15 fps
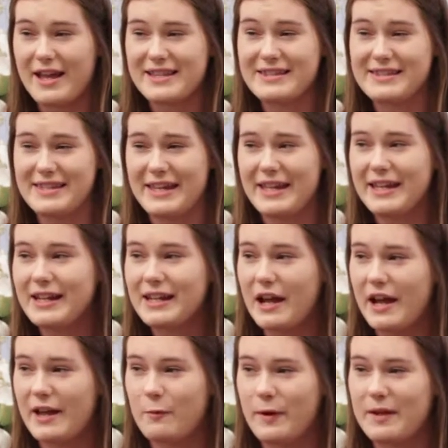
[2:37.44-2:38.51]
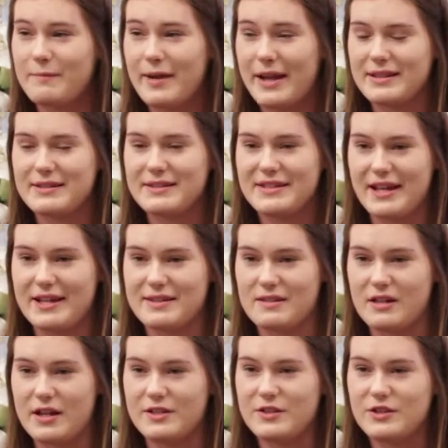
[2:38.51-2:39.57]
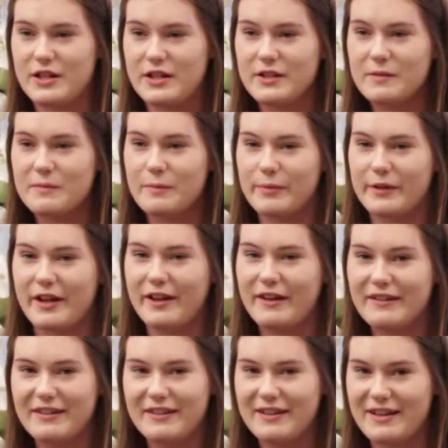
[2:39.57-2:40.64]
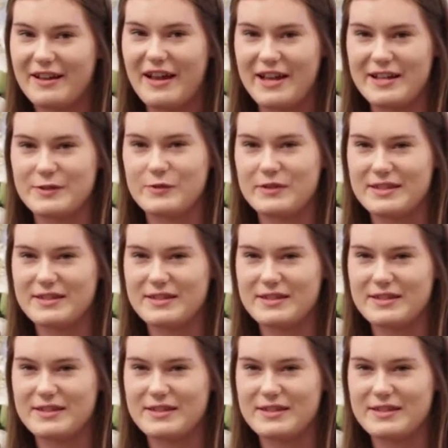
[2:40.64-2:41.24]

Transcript: I did. I went back to dance last year, but I sort of